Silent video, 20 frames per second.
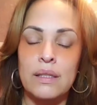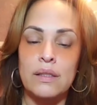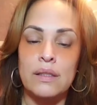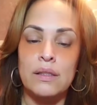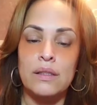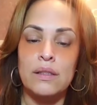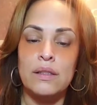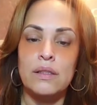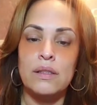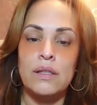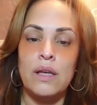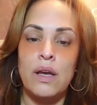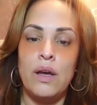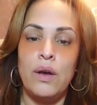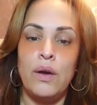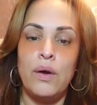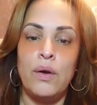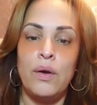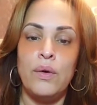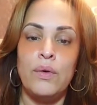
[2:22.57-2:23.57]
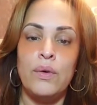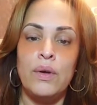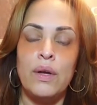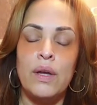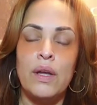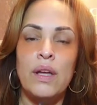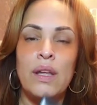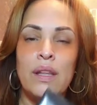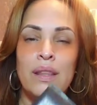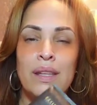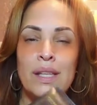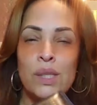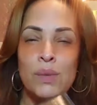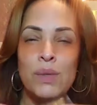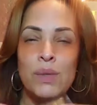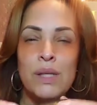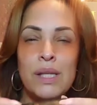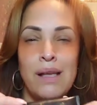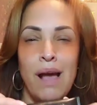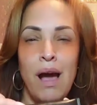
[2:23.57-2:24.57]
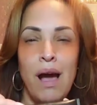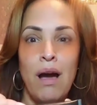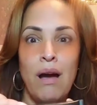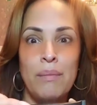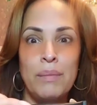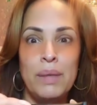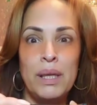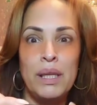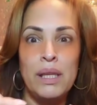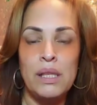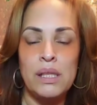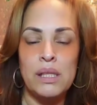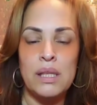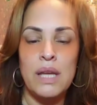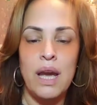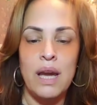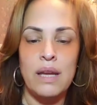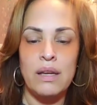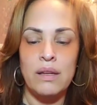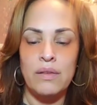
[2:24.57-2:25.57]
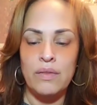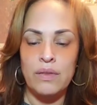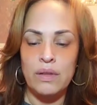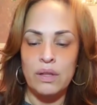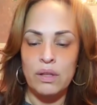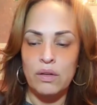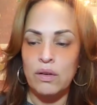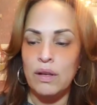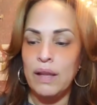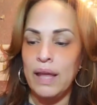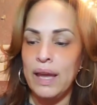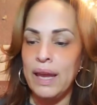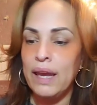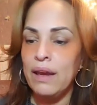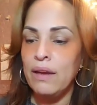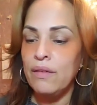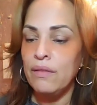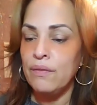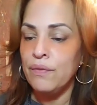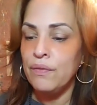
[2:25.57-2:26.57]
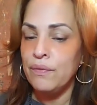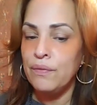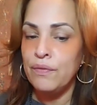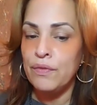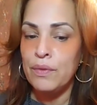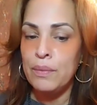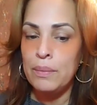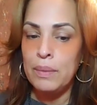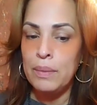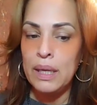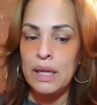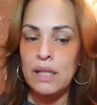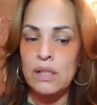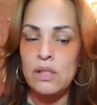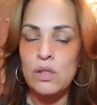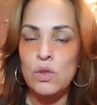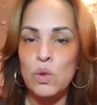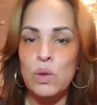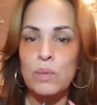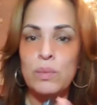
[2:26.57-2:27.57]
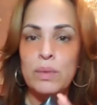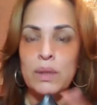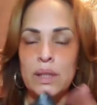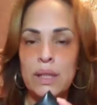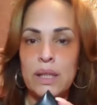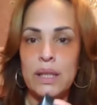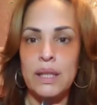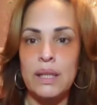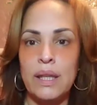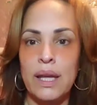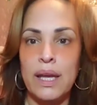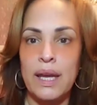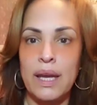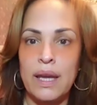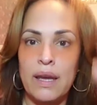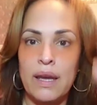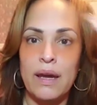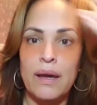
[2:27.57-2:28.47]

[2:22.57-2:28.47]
So this one is almond. It's kind of a little light for me. It's normally like